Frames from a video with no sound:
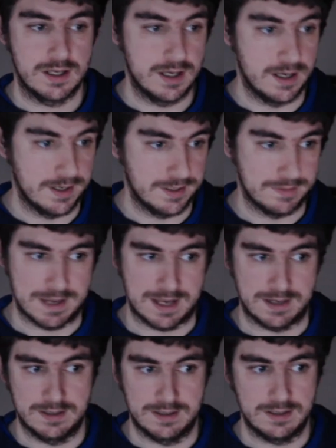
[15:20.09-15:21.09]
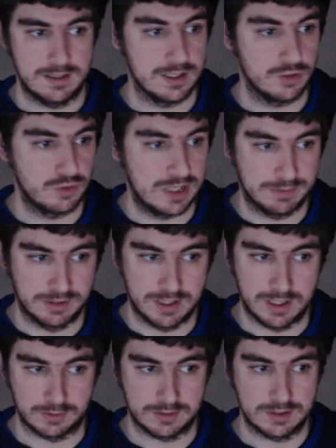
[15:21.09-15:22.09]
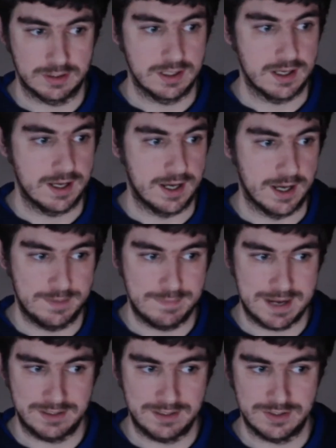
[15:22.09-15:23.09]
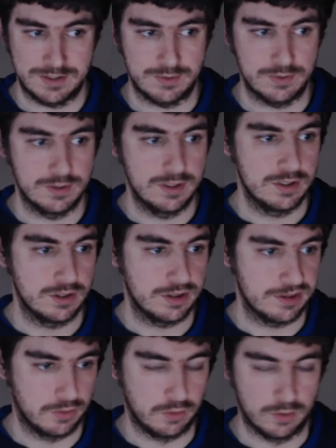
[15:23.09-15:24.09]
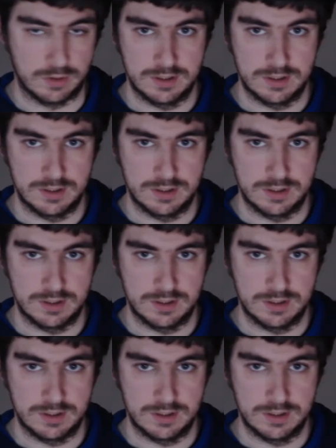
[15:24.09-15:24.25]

Iron Man, Incredible Hulk, Iron Man 2, Thor,